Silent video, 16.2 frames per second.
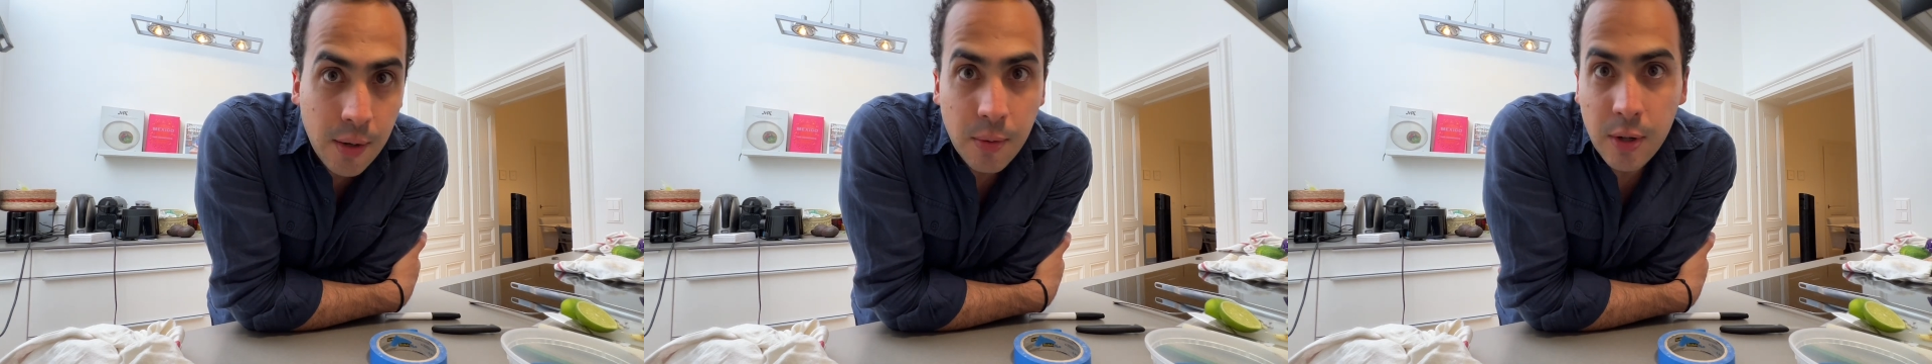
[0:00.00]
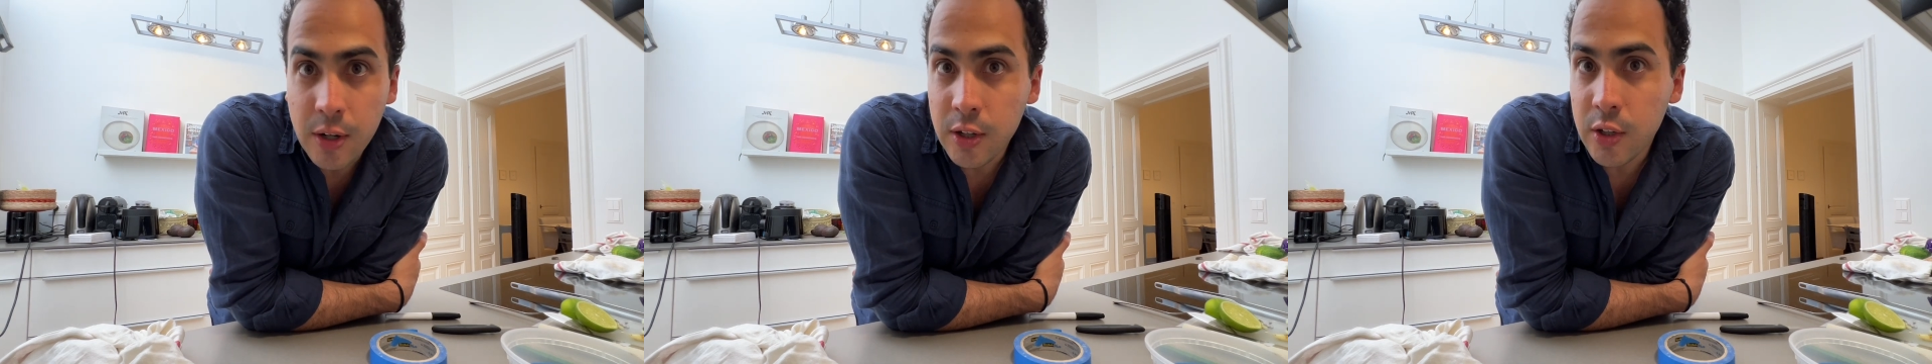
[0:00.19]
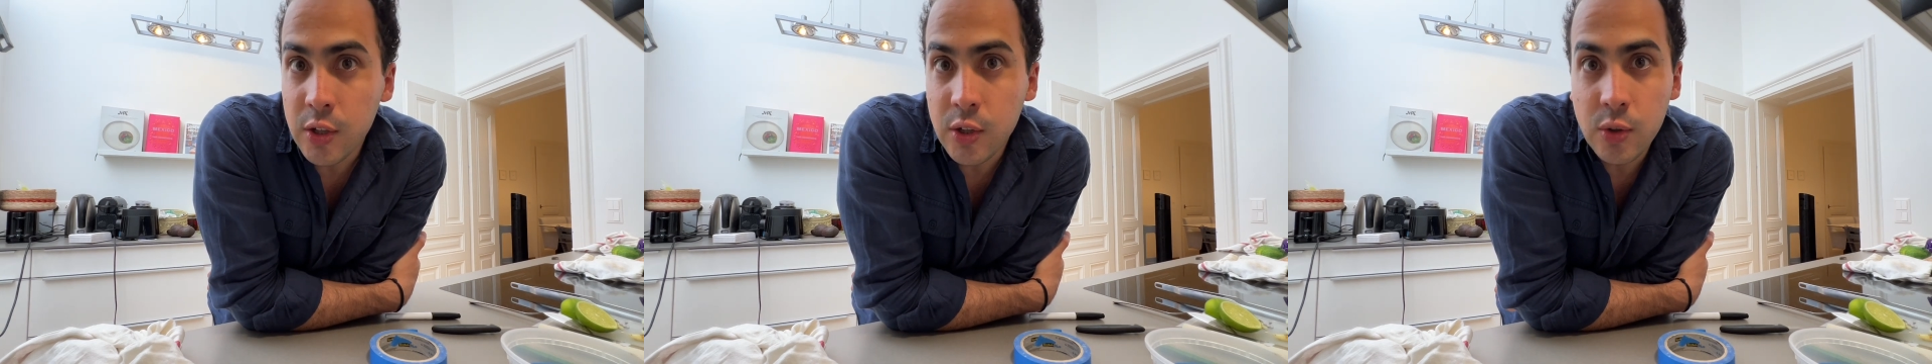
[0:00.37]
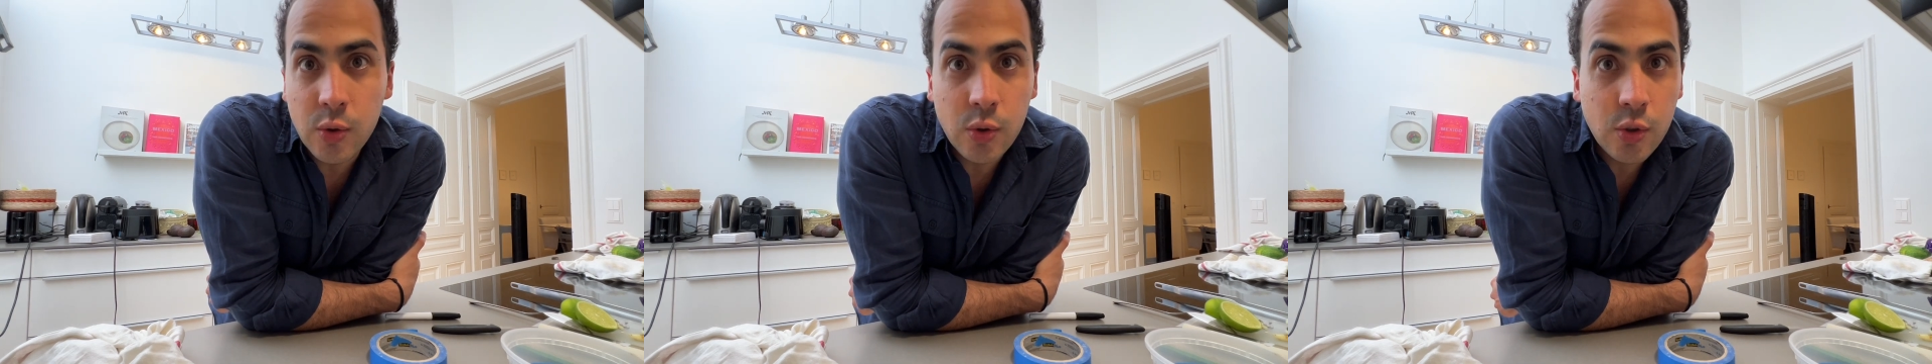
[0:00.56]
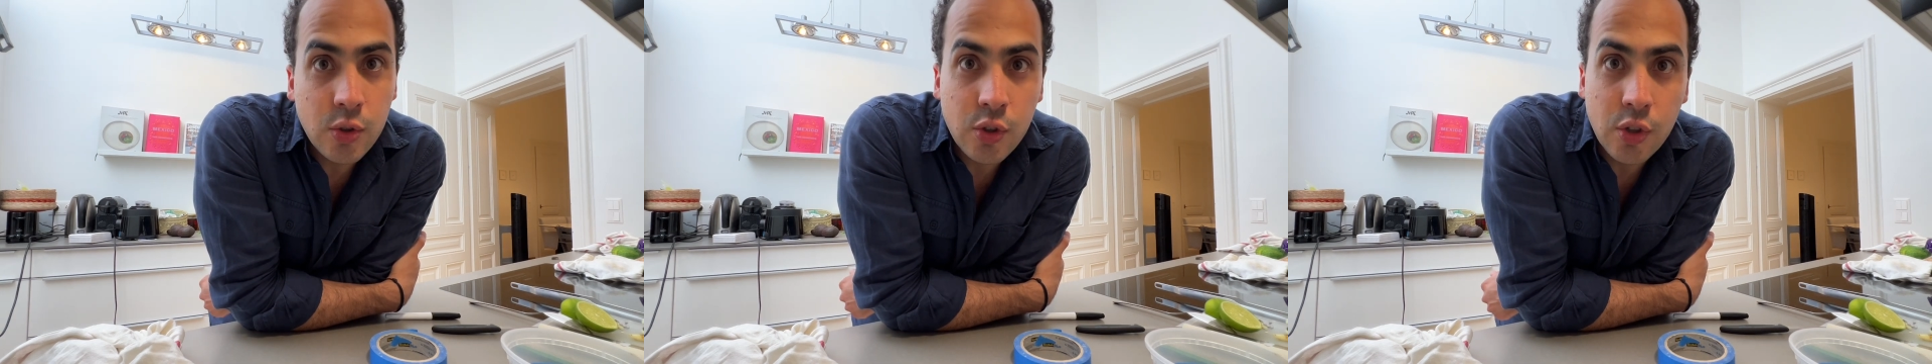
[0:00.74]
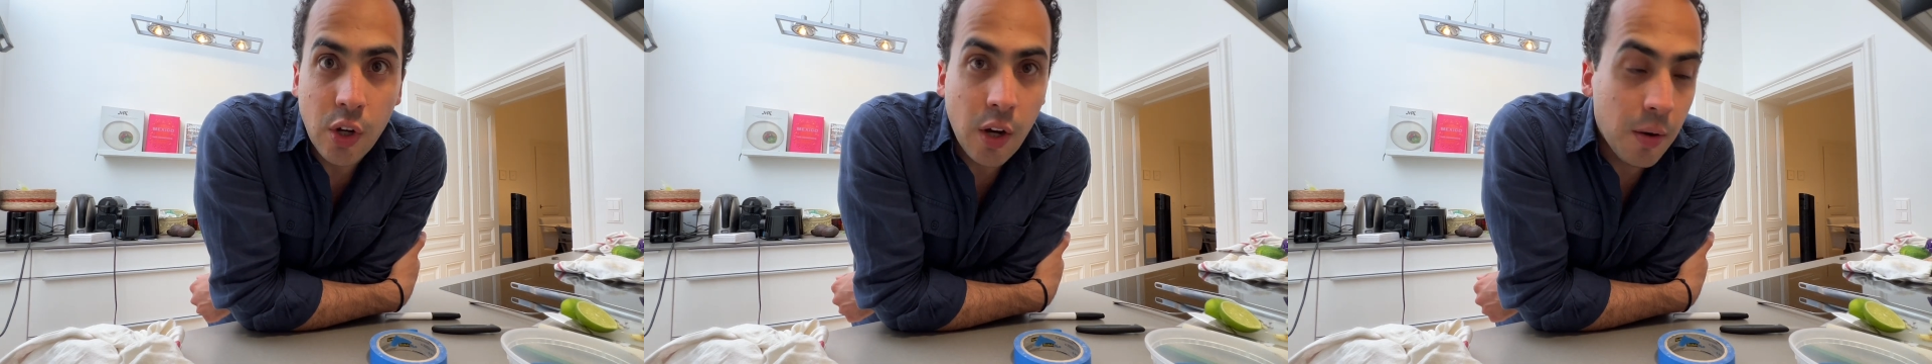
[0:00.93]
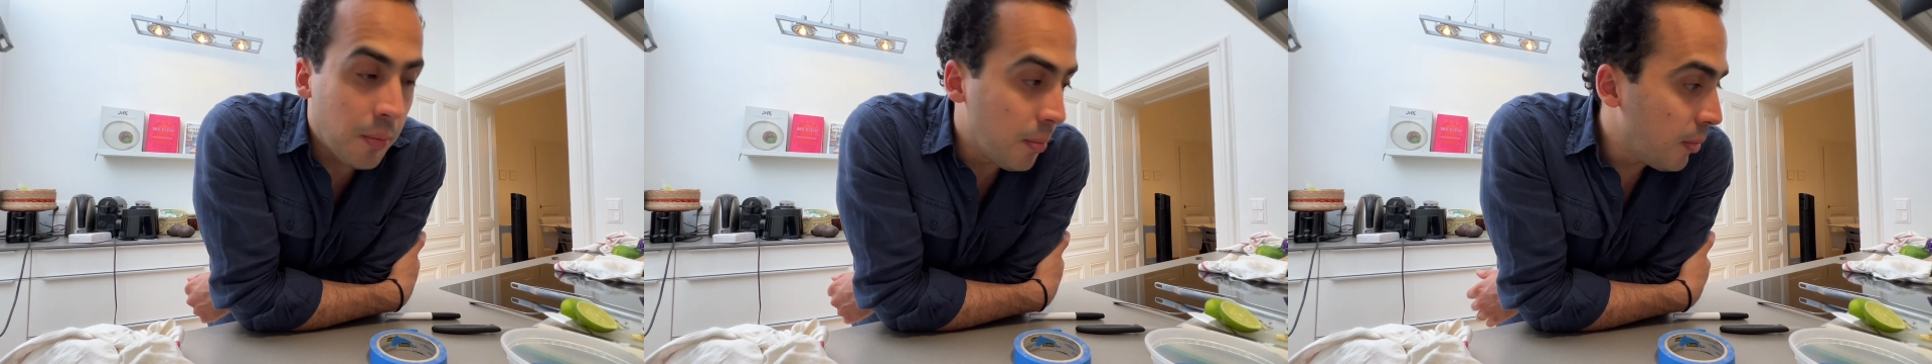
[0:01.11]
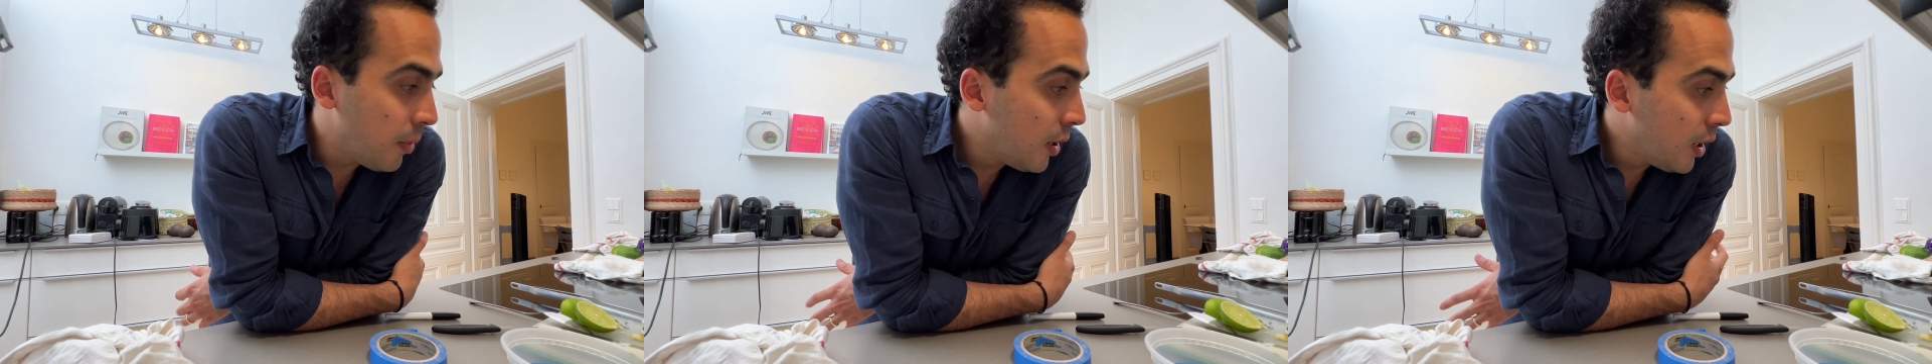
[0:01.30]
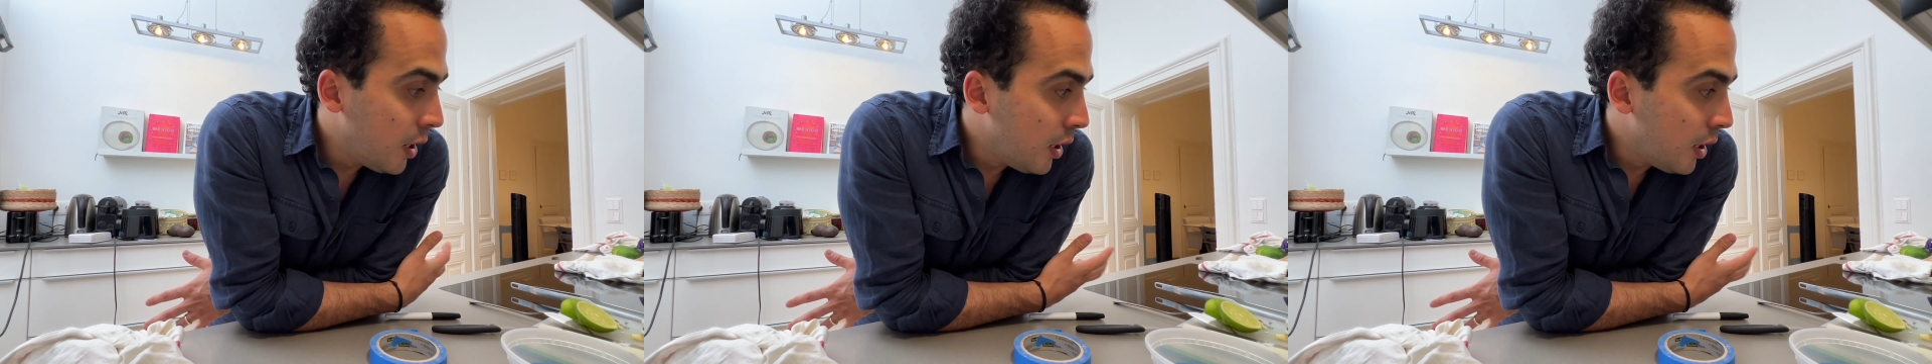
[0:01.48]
we're gonna use some